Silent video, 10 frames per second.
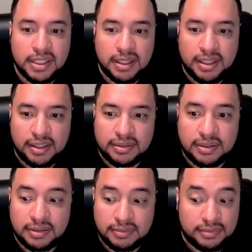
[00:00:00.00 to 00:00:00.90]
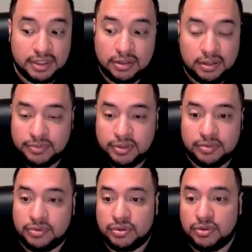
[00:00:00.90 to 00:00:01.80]
and they'll come
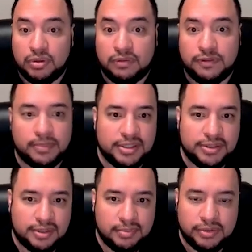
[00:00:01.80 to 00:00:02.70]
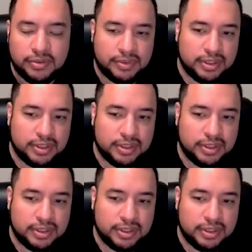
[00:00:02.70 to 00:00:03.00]
to know information about you, right?